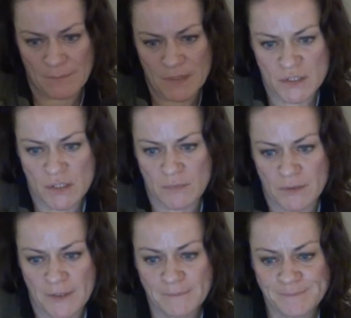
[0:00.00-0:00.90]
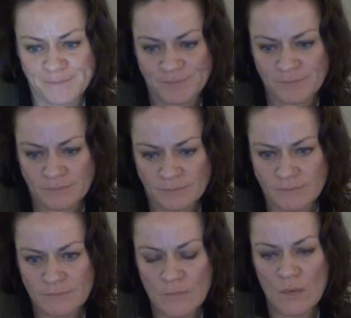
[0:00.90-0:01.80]
each community.
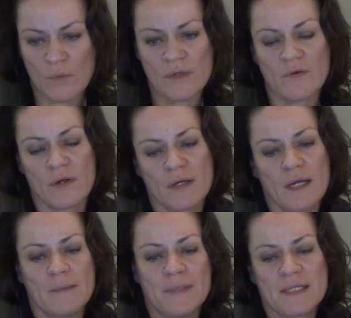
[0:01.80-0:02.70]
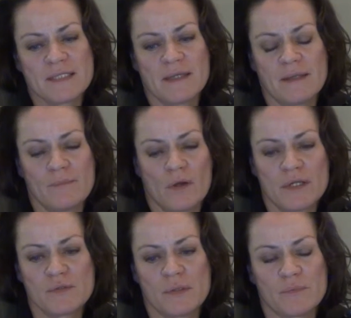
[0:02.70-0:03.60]
One of our exciting
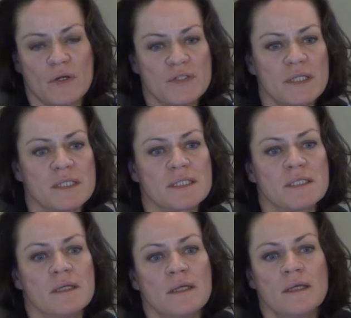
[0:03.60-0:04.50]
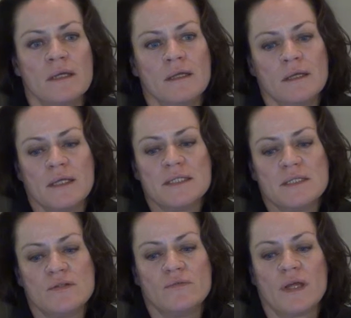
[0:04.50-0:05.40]
monitoring projects is the
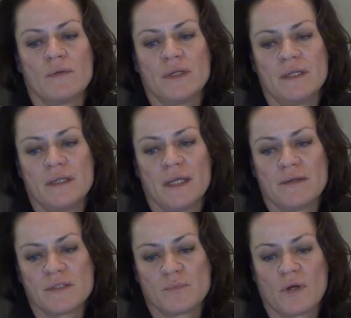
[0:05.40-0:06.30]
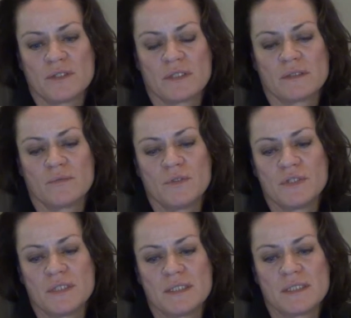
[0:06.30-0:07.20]
Nunavut Indicators Project,
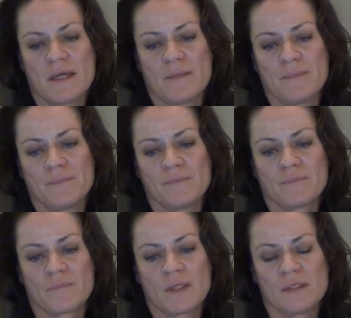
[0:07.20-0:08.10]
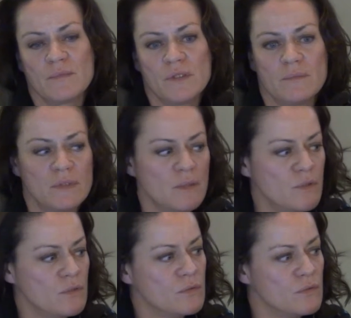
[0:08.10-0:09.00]
which is
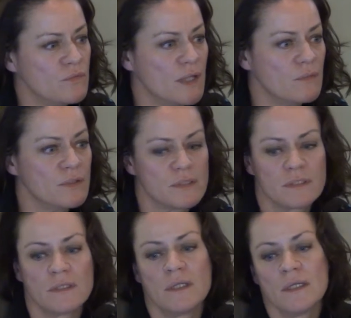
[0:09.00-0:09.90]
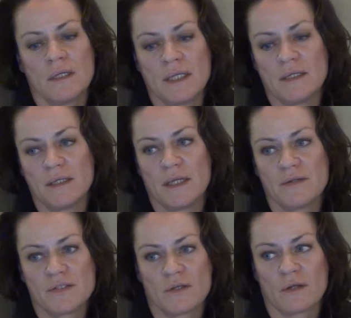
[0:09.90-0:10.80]

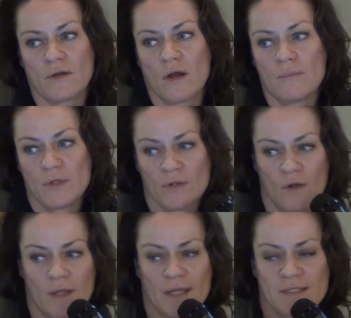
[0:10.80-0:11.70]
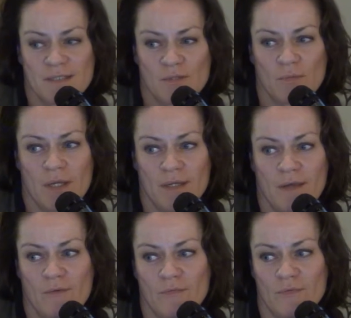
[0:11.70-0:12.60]
www.nunavutindicators.com. You can all access it right
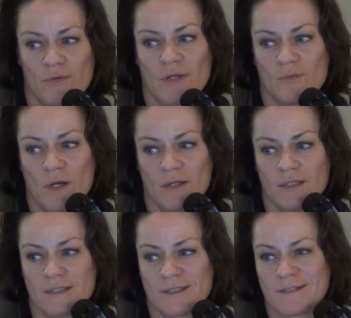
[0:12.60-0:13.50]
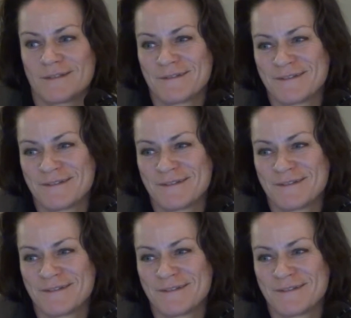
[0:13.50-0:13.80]
now if you've got wireless.